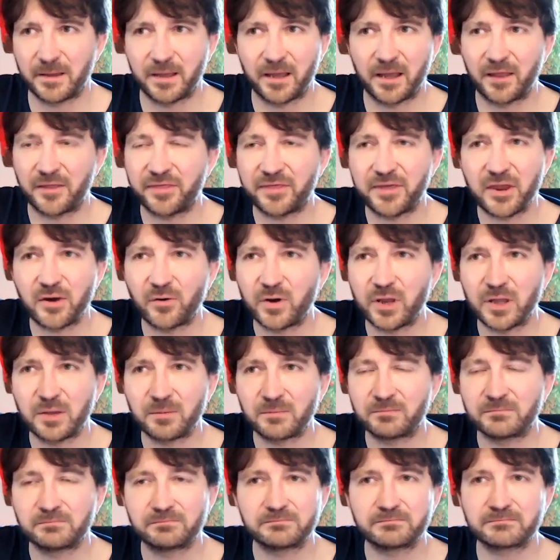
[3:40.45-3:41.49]

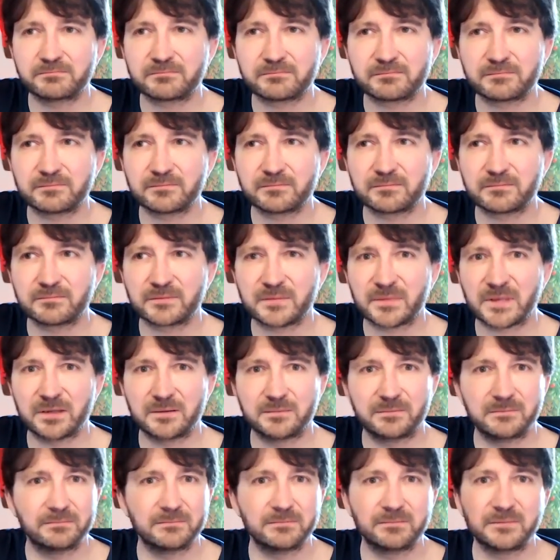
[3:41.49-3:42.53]
Ethereum
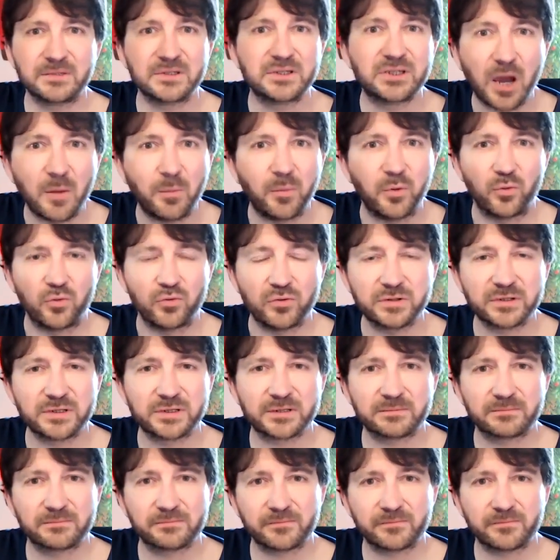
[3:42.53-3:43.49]
doubles,